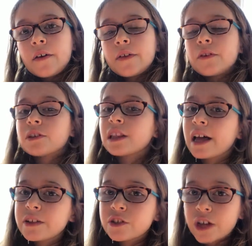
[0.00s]
then there's
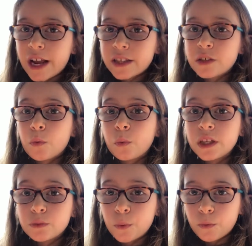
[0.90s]
less chance the
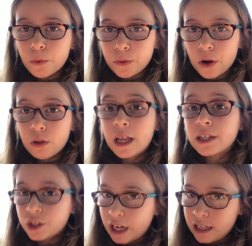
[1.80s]
weeds will grow there.
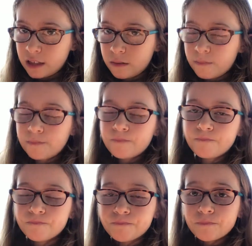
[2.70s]
Less chance.
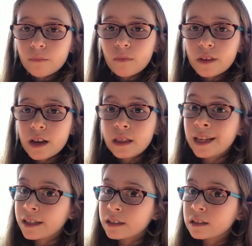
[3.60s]

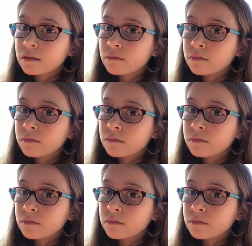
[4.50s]
Less.